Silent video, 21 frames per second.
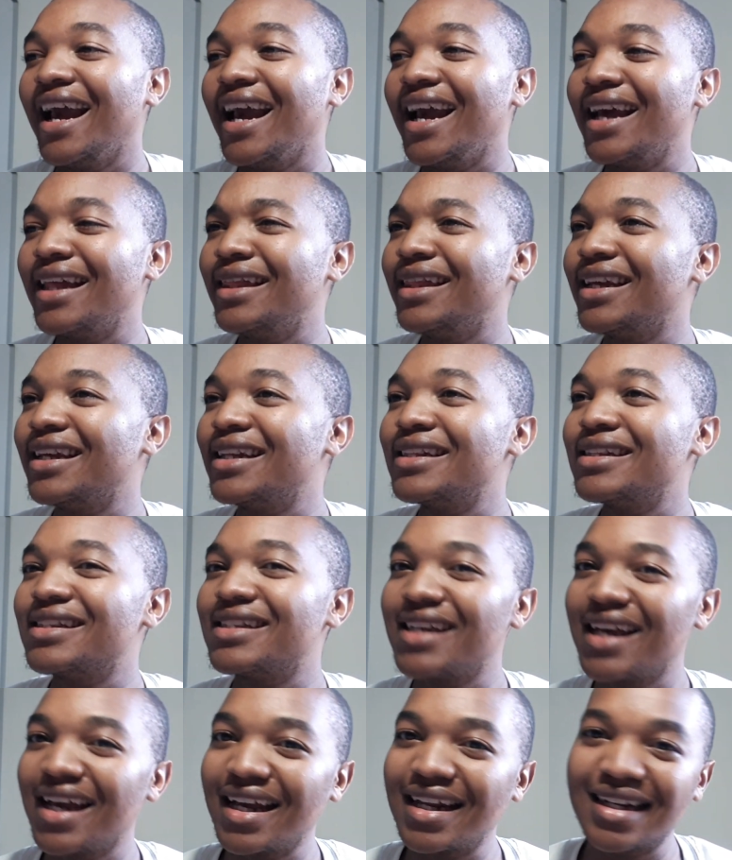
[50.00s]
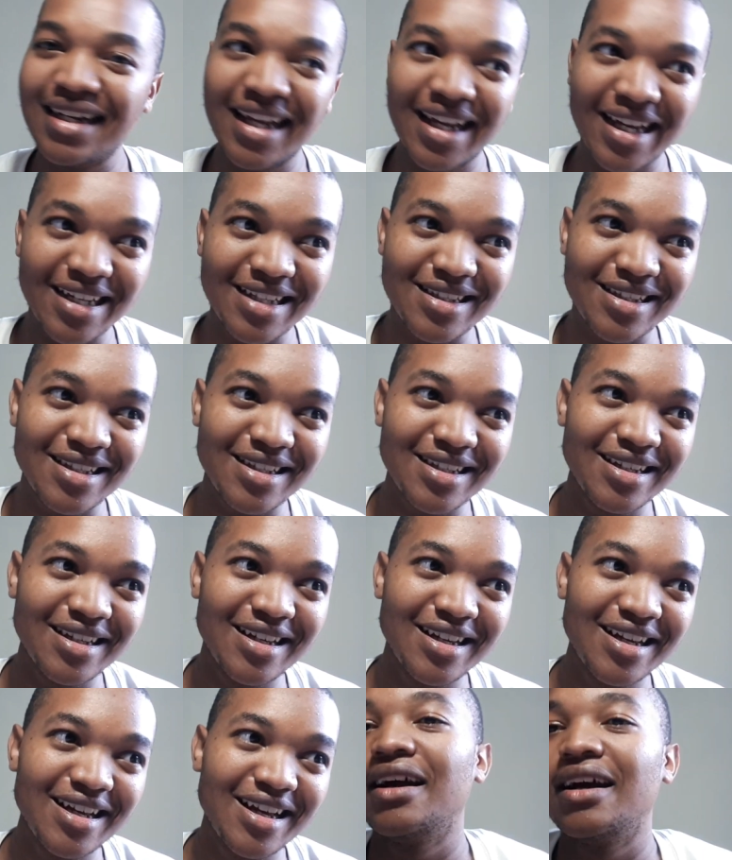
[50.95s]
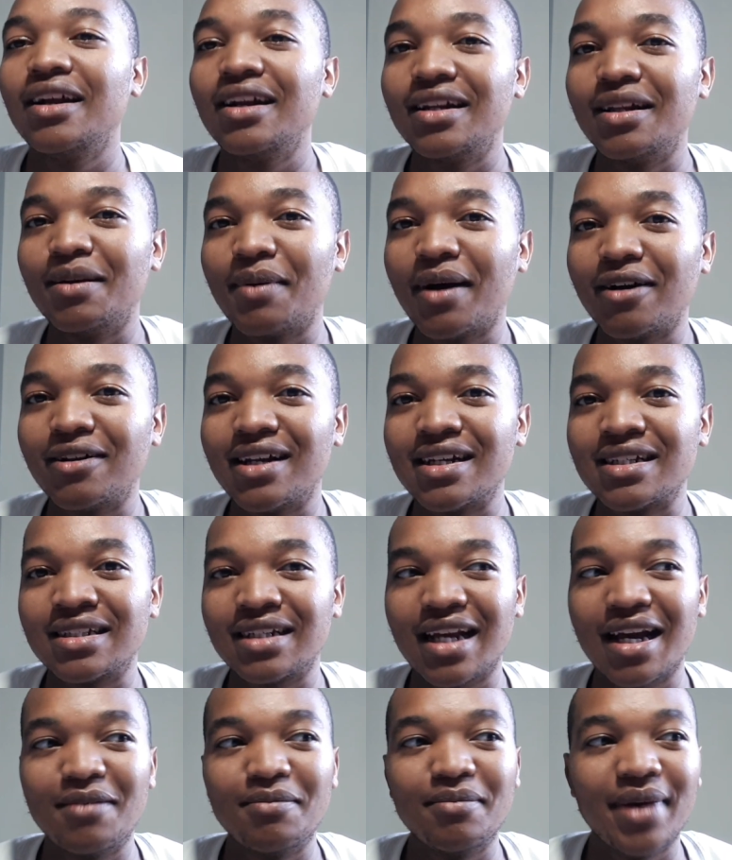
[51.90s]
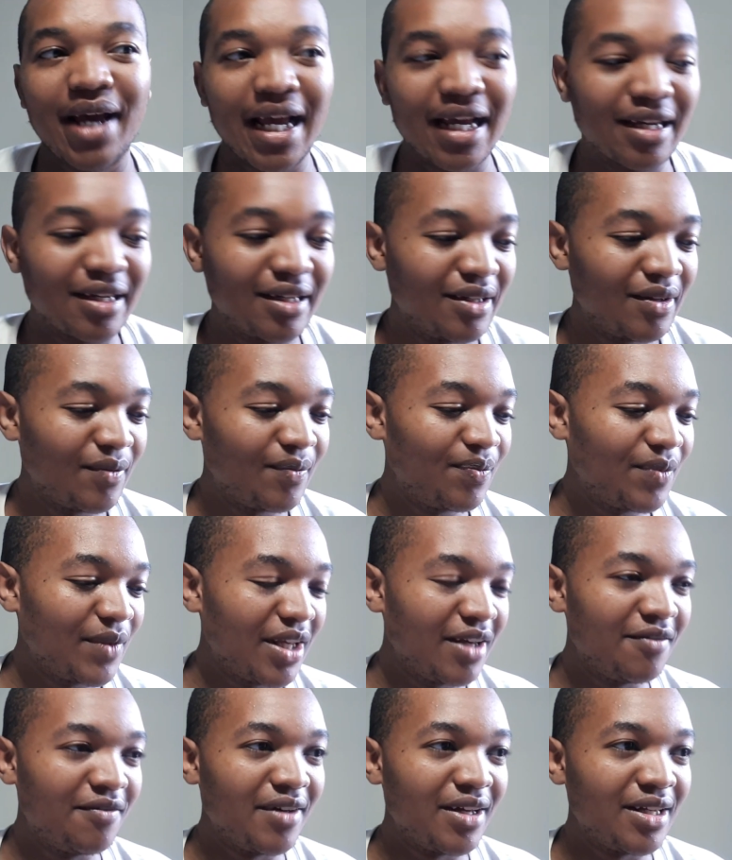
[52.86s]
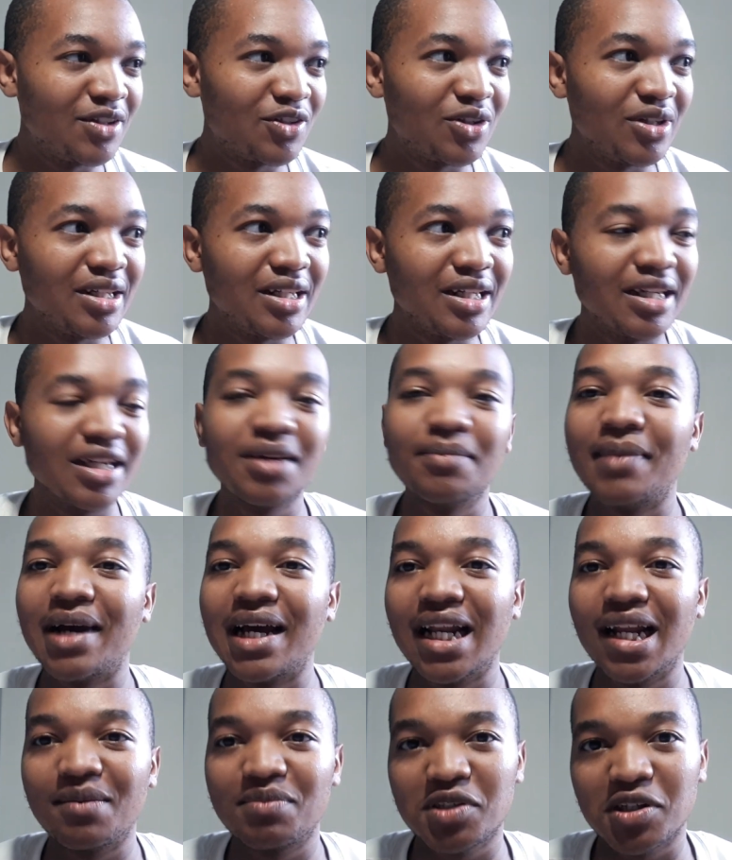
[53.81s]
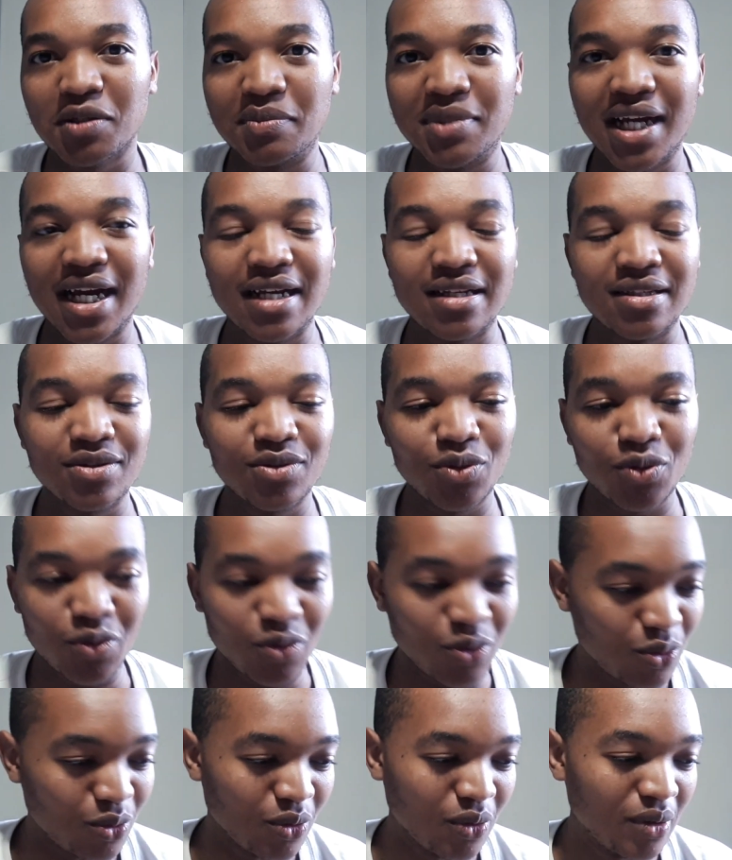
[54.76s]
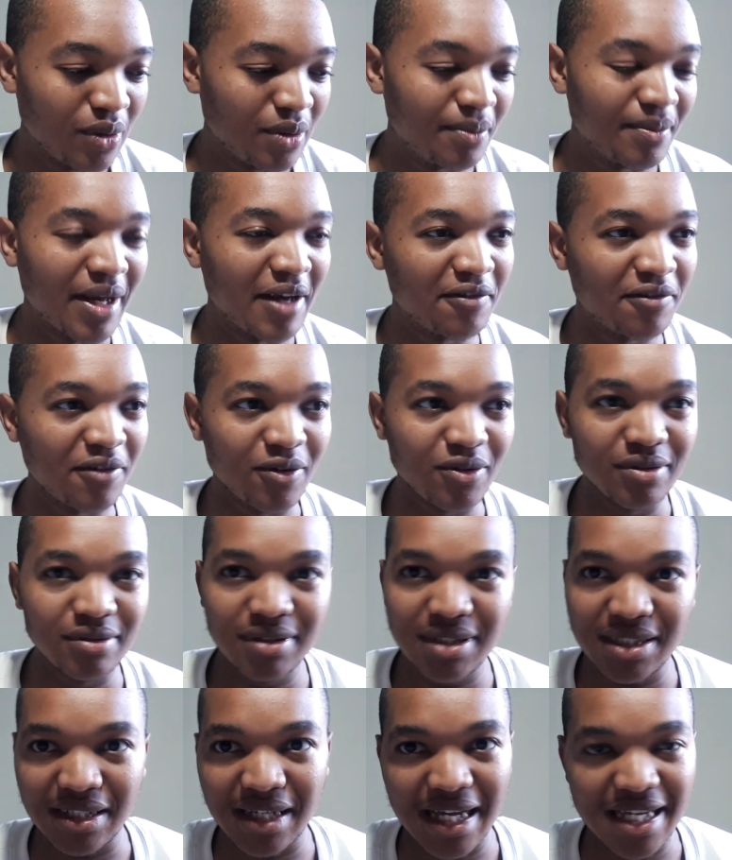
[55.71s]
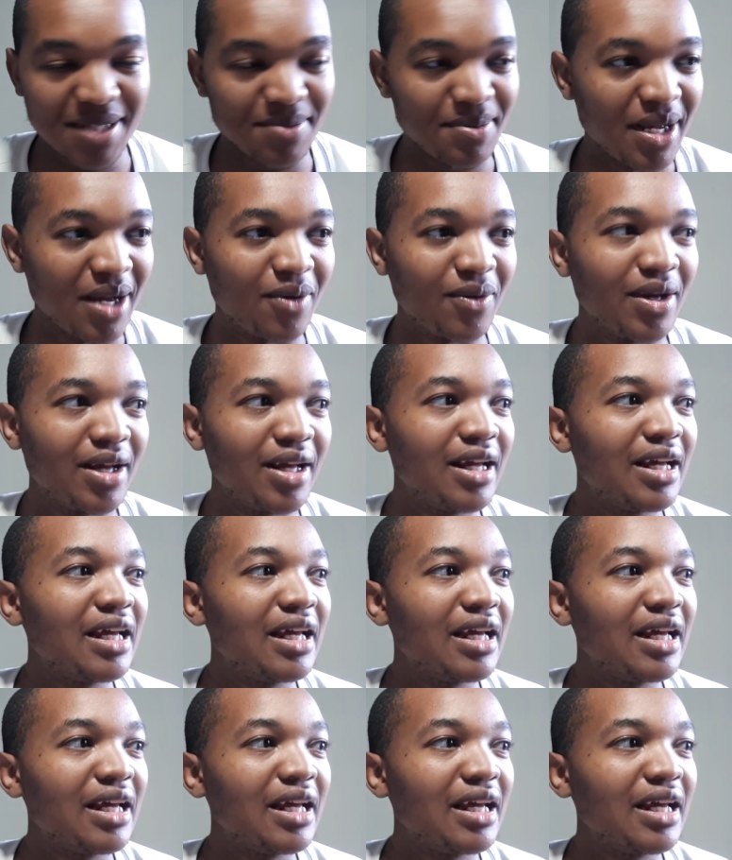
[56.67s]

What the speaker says: And then 10 hits, the power doesn't come back. Eventually my laptop dies. Cool, my phone still has power.